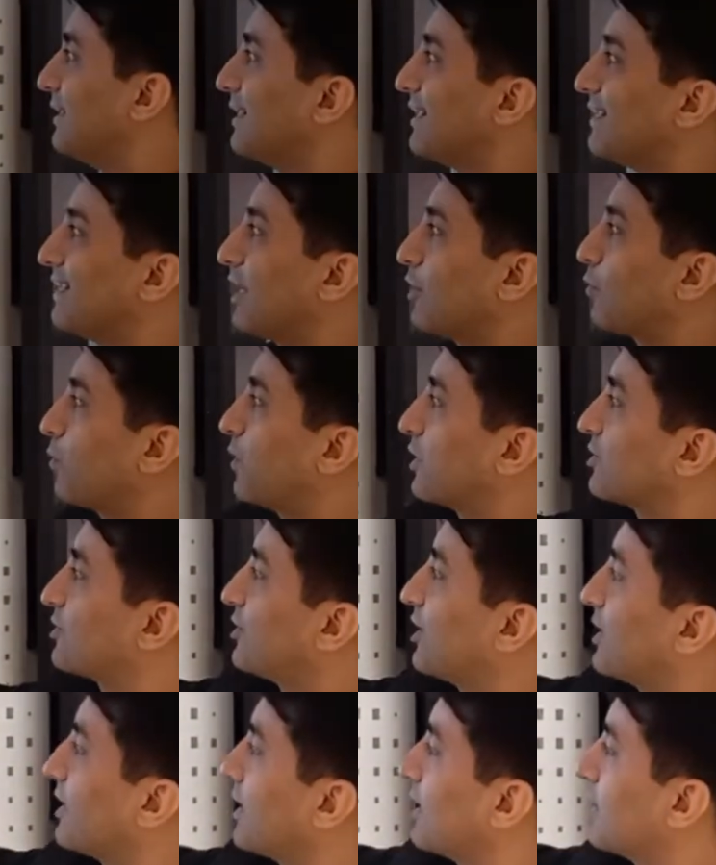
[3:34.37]
the network
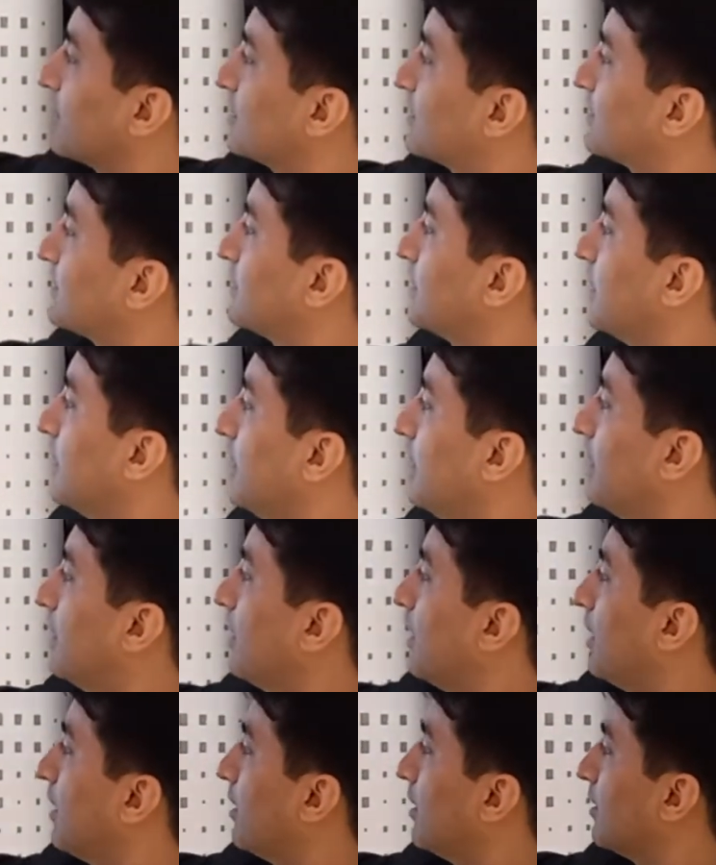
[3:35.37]
settings,
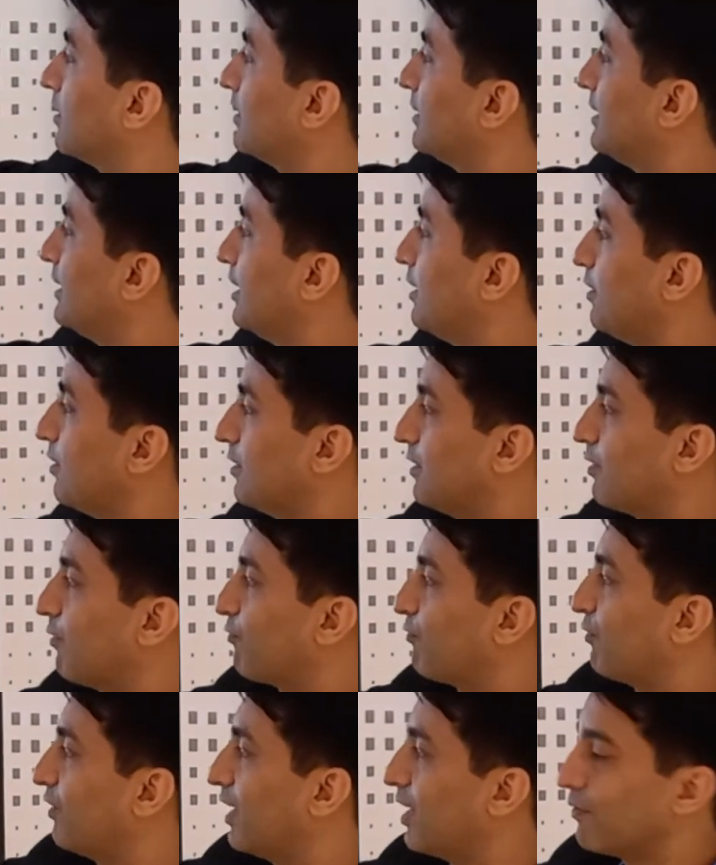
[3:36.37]
the
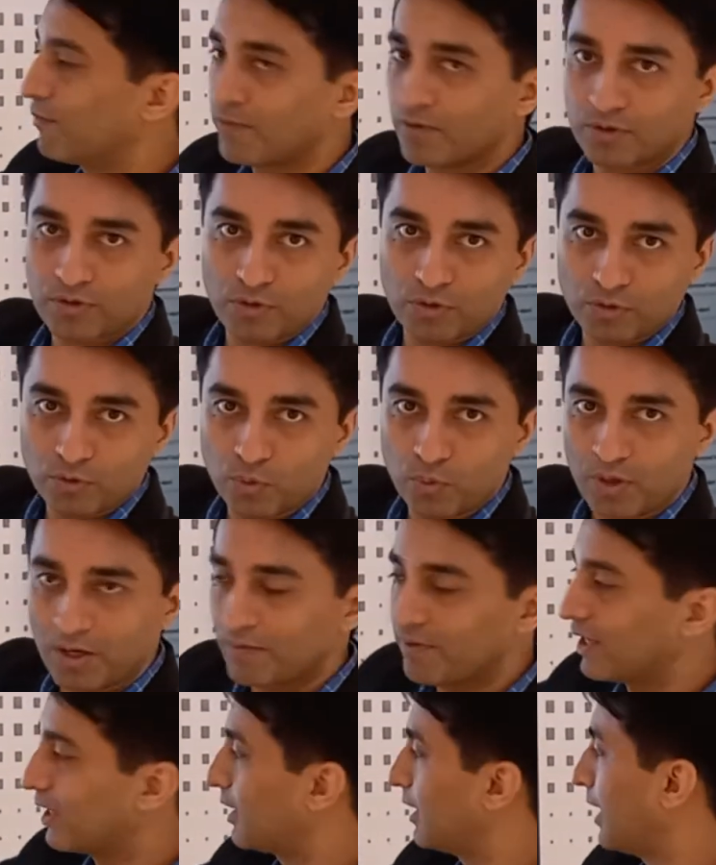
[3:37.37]
flavor on
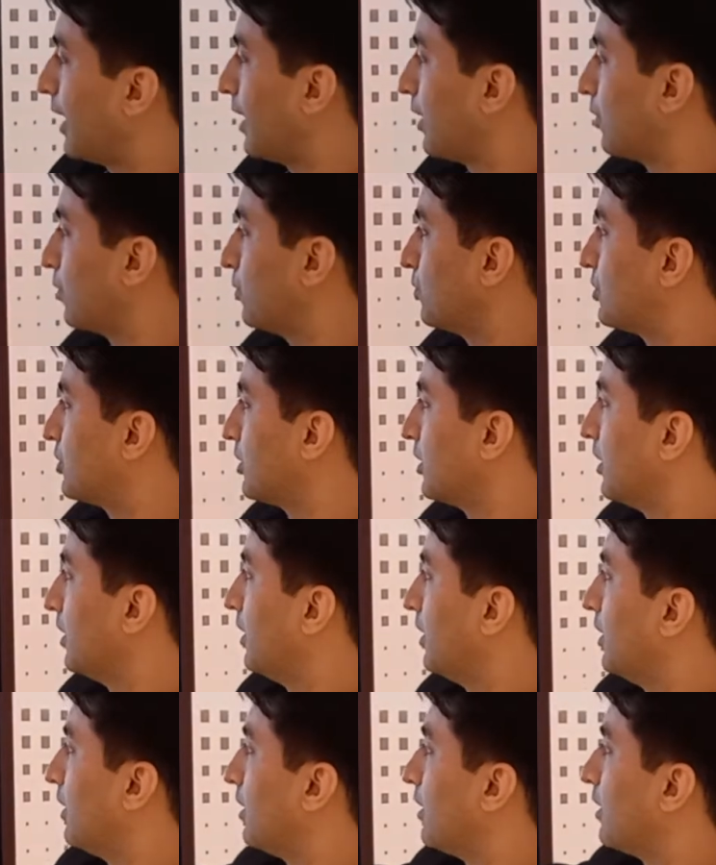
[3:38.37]
Huawei Cloud,
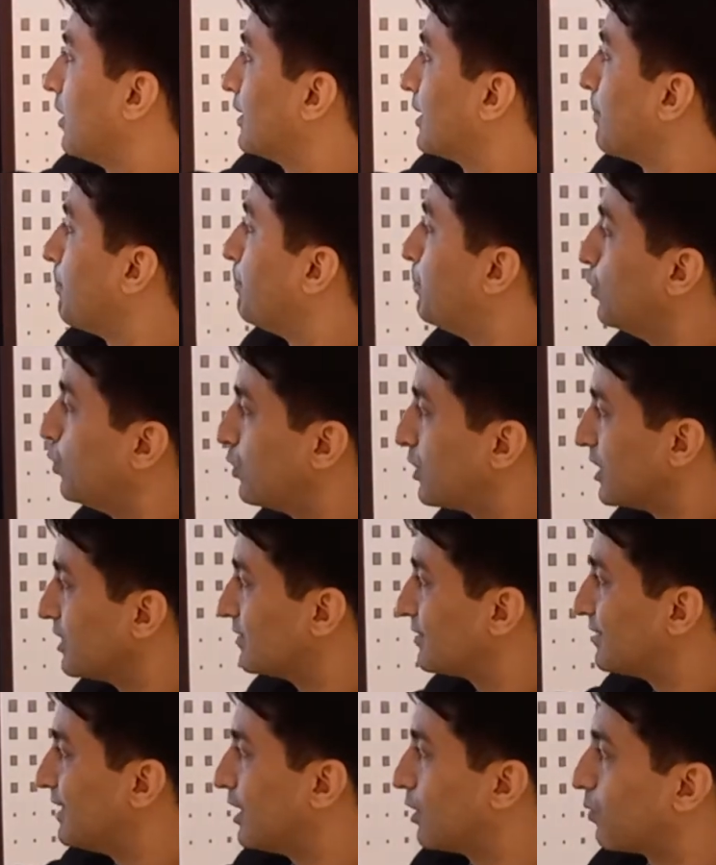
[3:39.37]
the booting
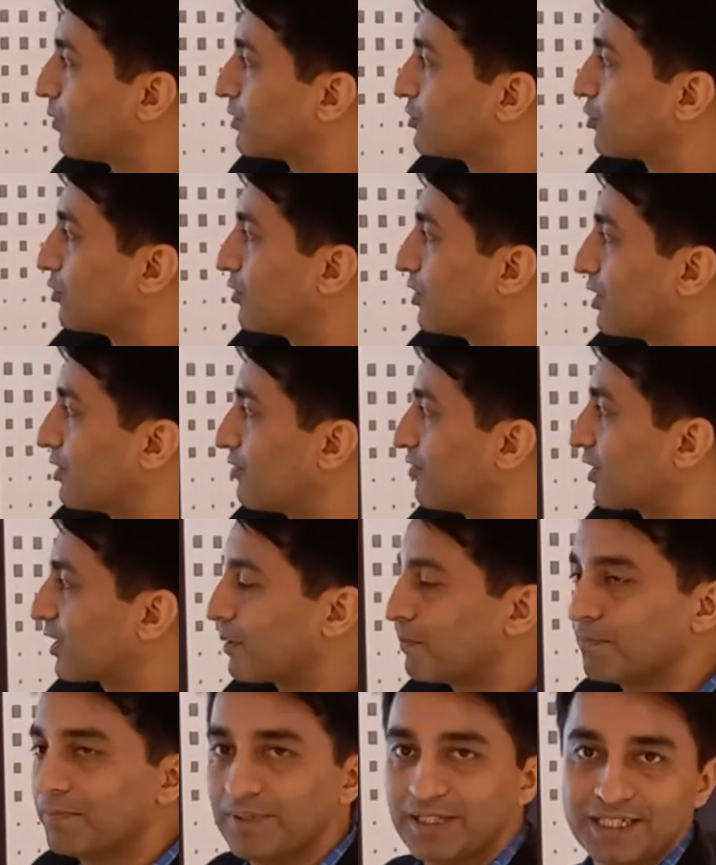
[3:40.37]
sequence. So there is a
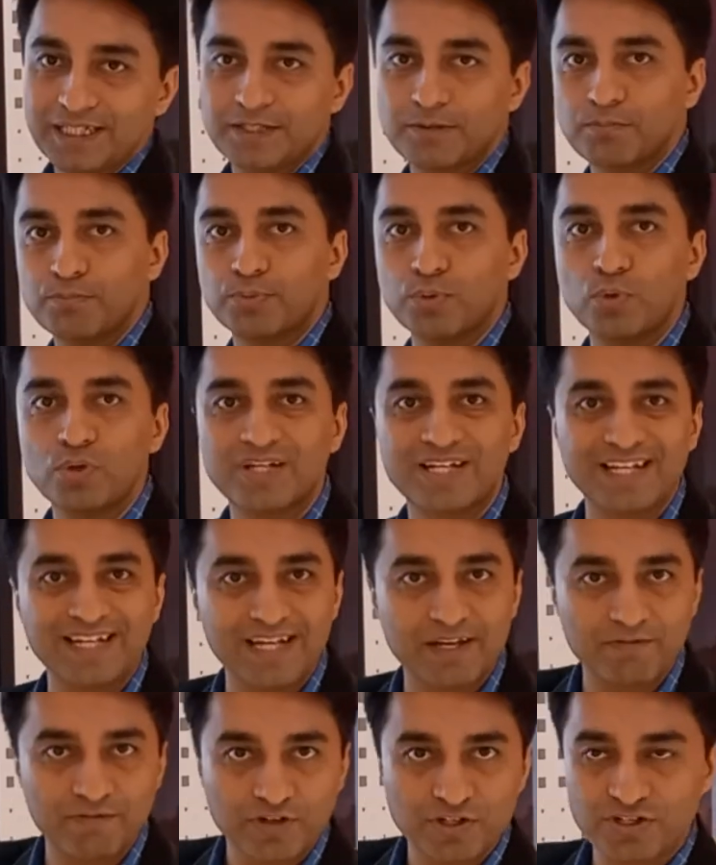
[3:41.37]
complete boot
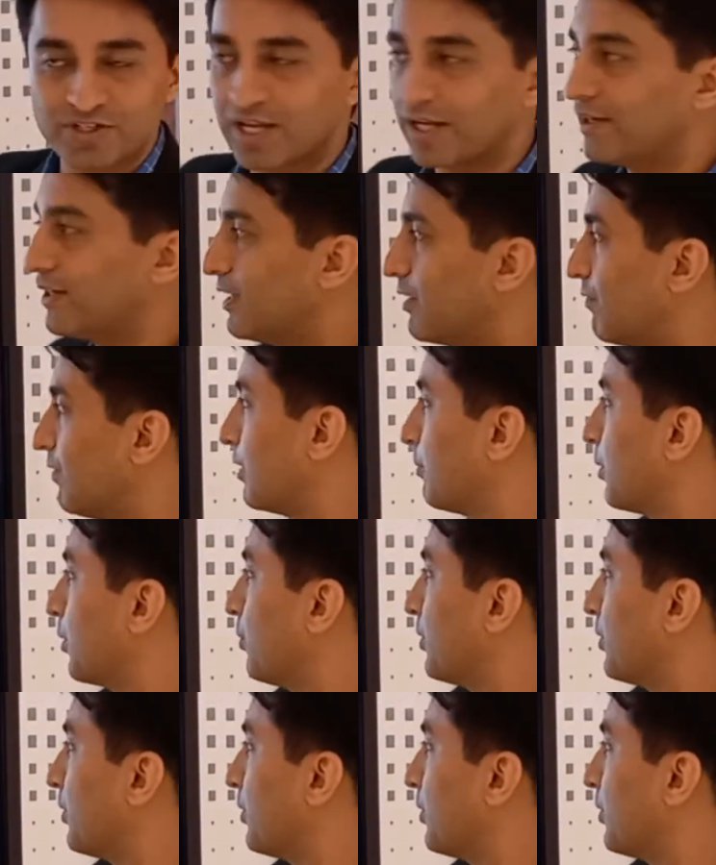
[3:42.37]
delay functionality available